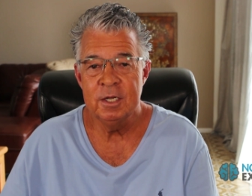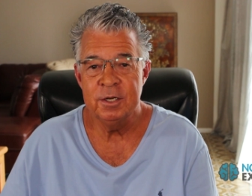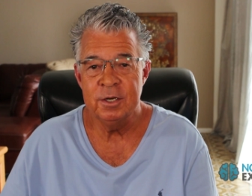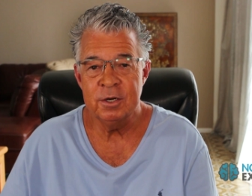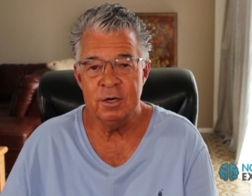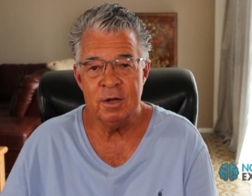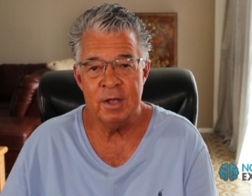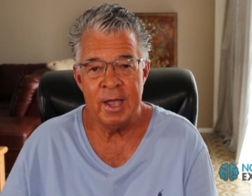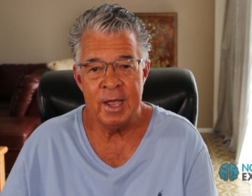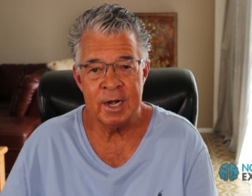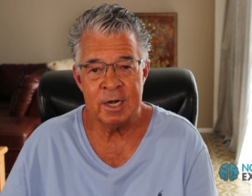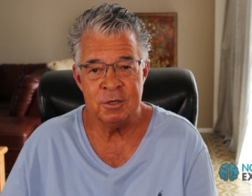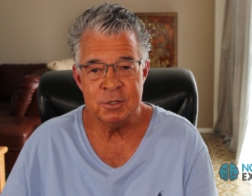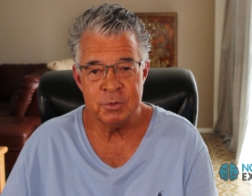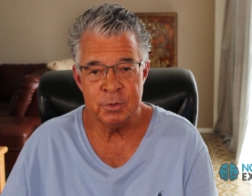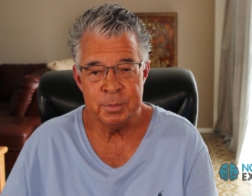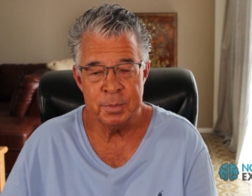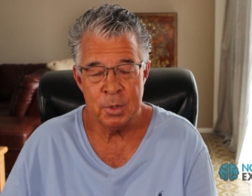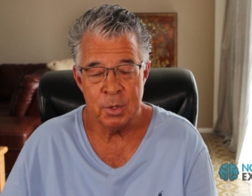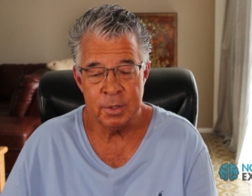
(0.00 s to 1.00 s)

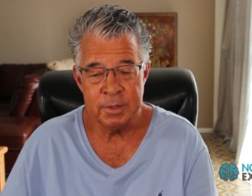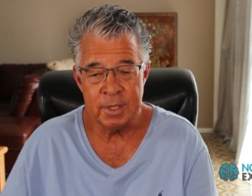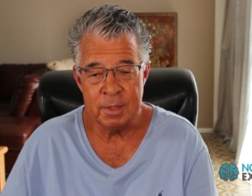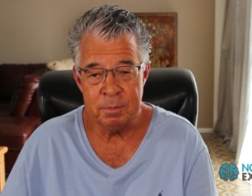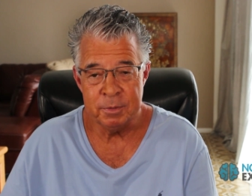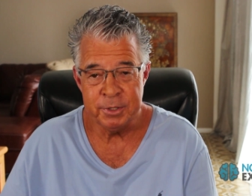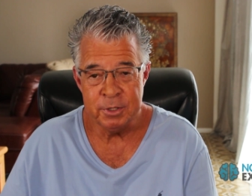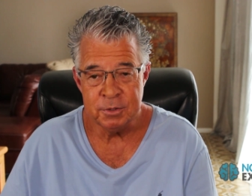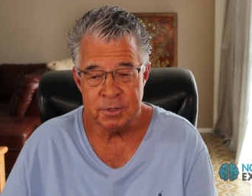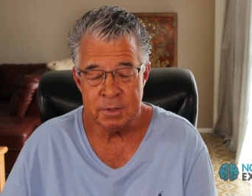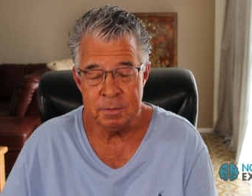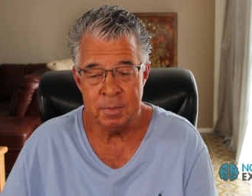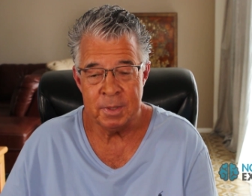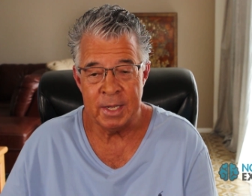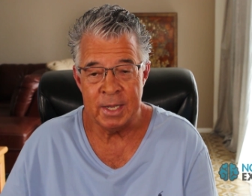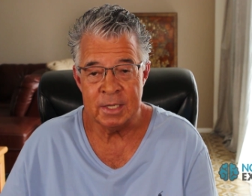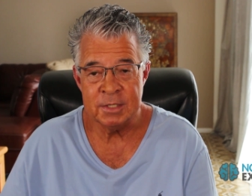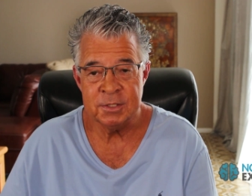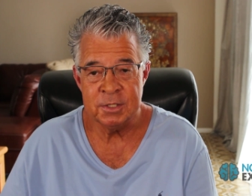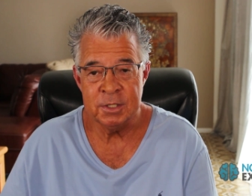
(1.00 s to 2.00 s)
Neurohackers report that using
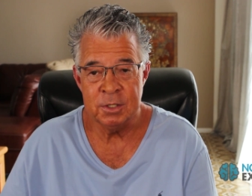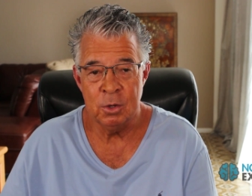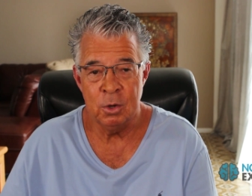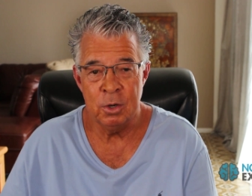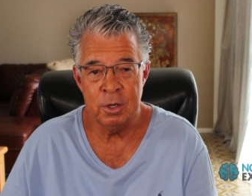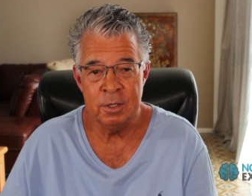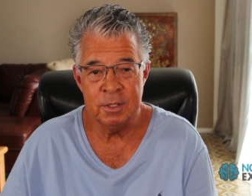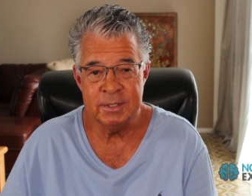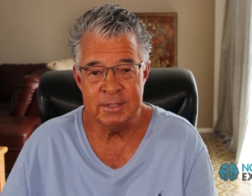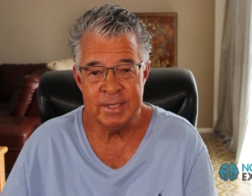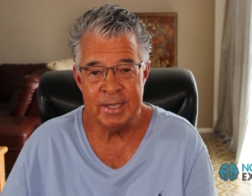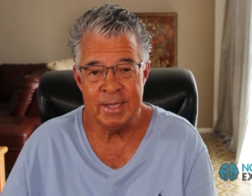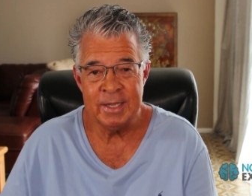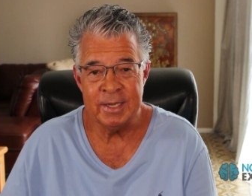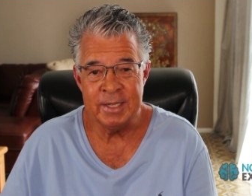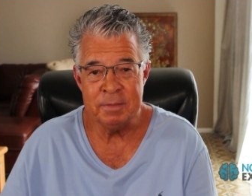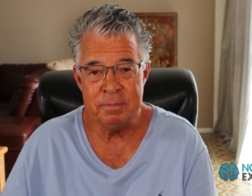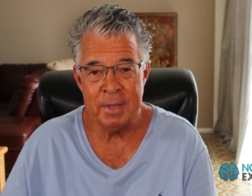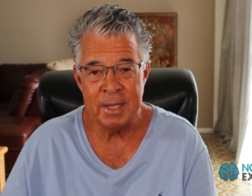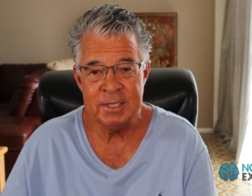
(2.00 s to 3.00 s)
black seed oil
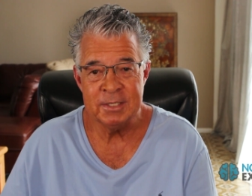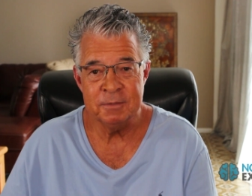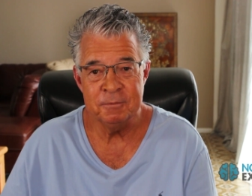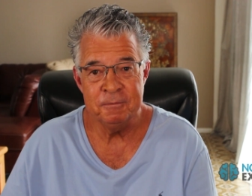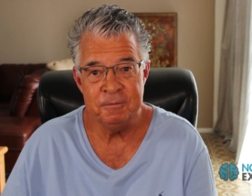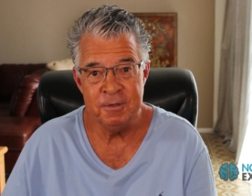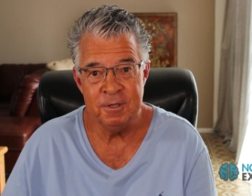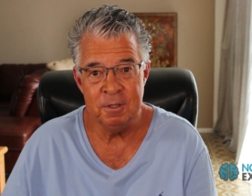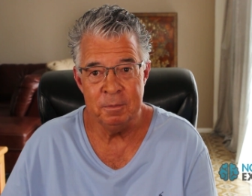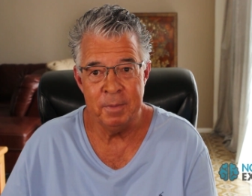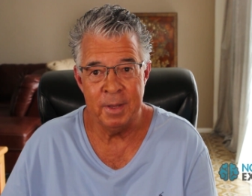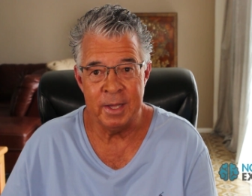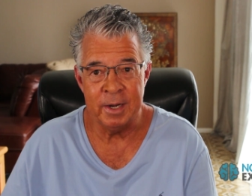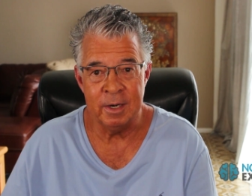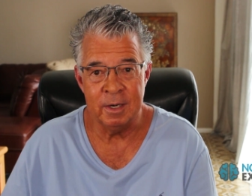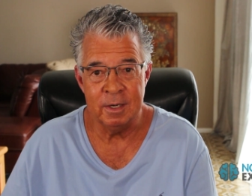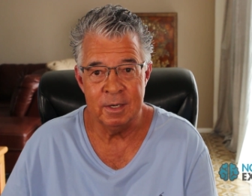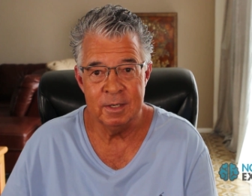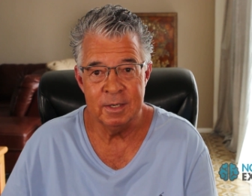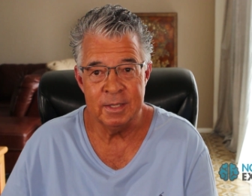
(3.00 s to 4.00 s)
daily makes them feel
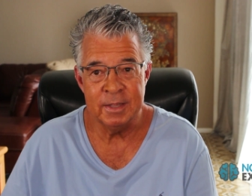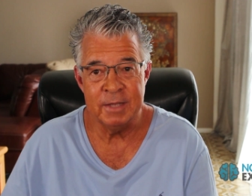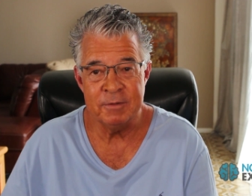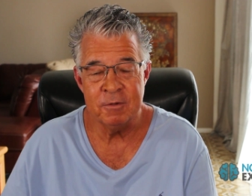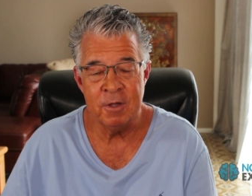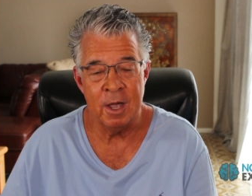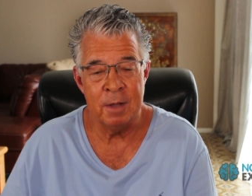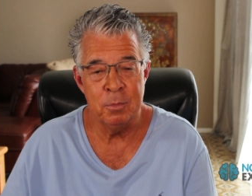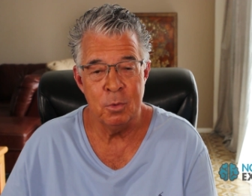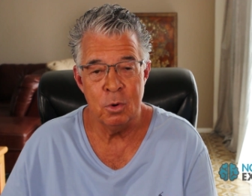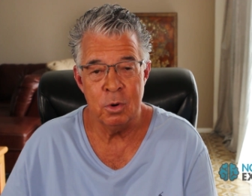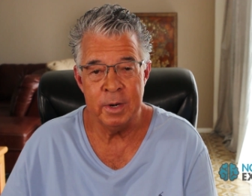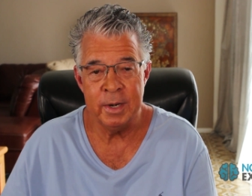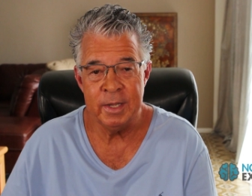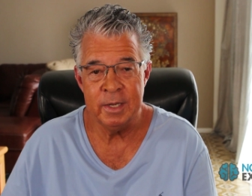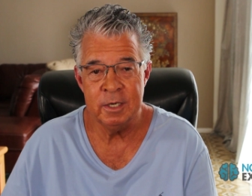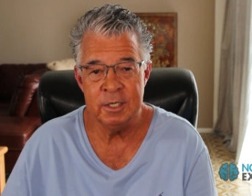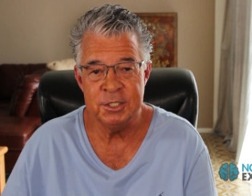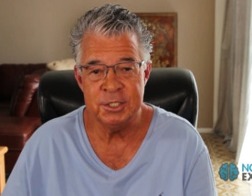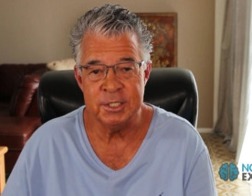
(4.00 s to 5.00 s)
better and they've got more
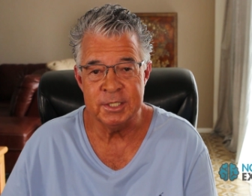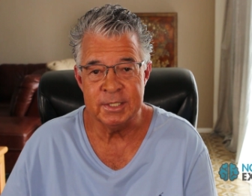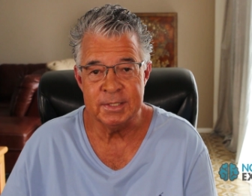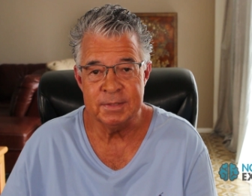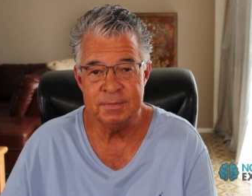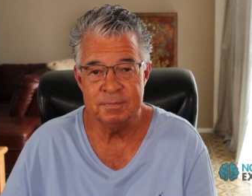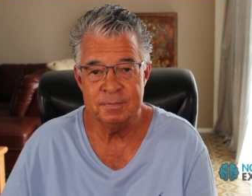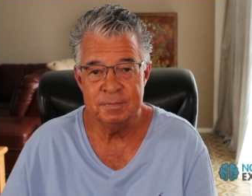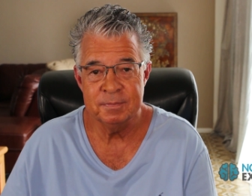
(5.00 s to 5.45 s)
energy.